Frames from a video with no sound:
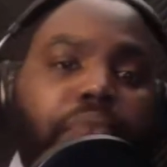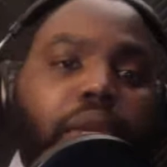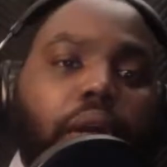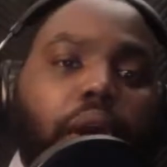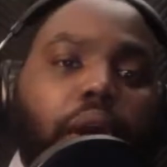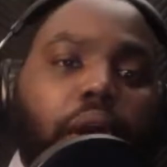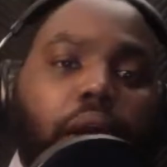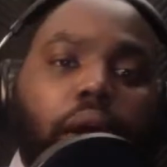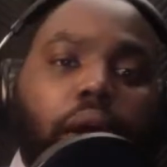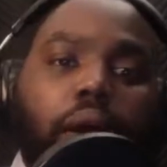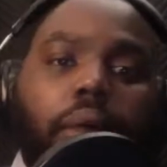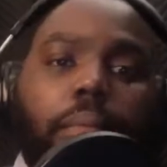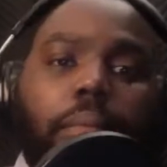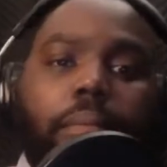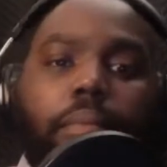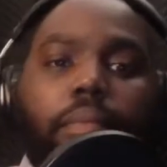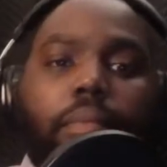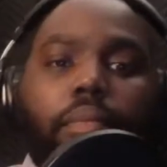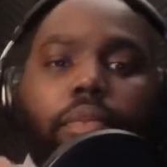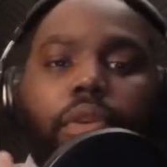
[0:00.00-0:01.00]
I
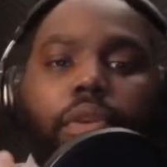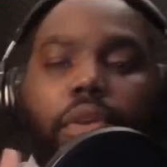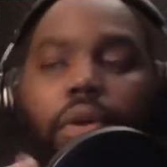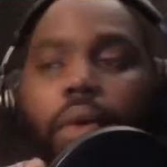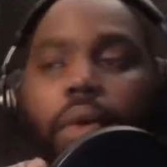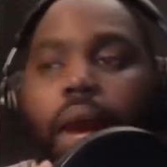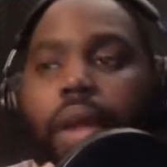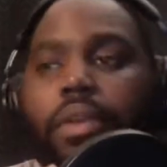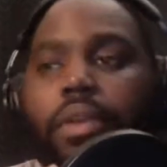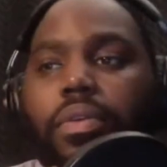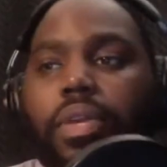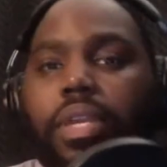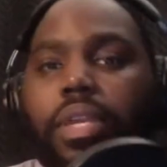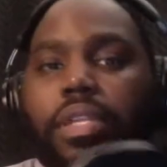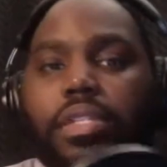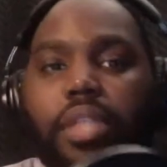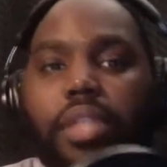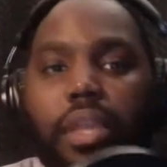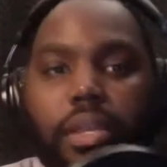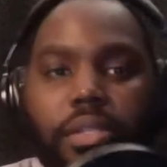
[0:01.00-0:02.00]
don't get a
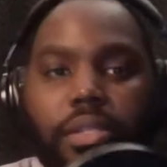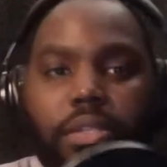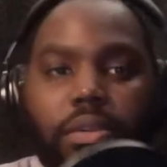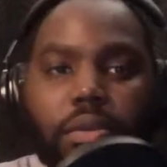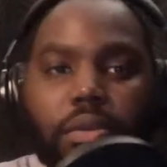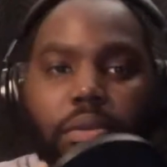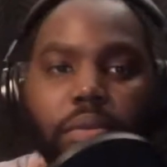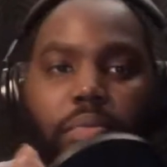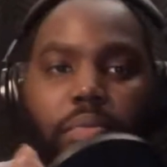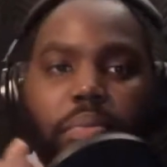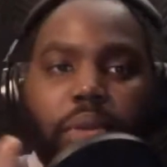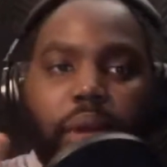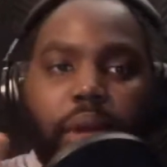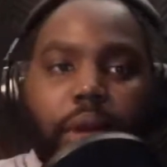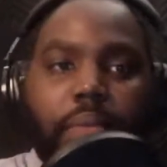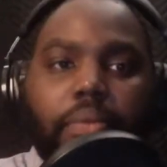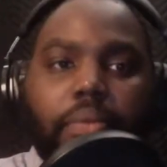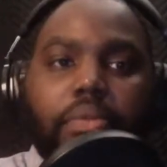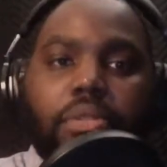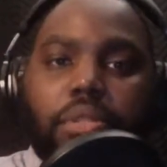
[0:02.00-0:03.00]
chance to be
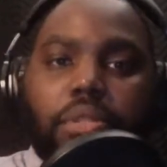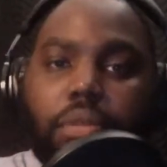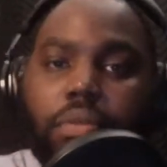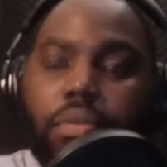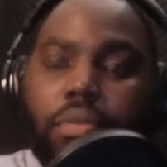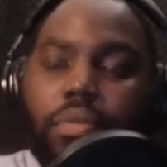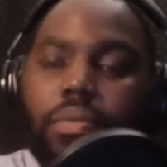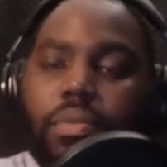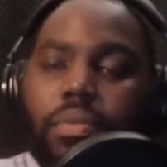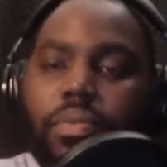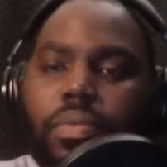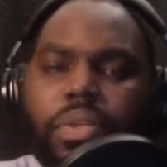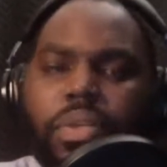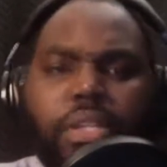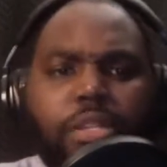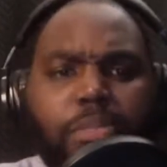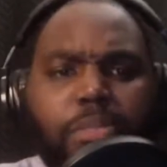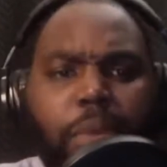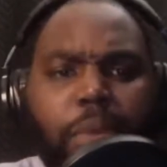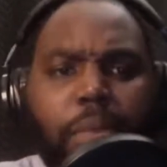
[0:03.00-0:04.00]
able to
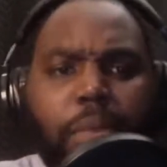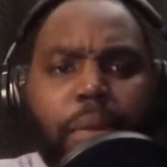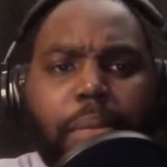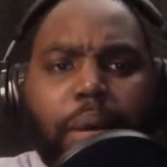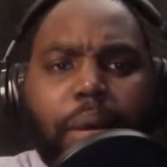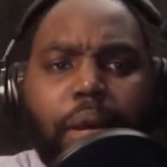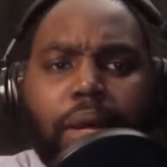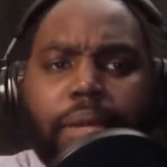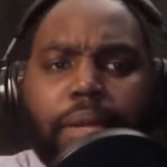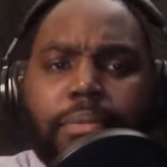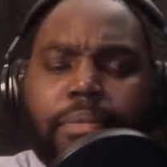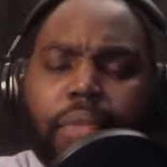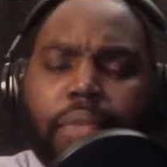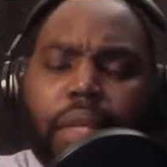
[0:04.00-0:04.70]
really speak my mind.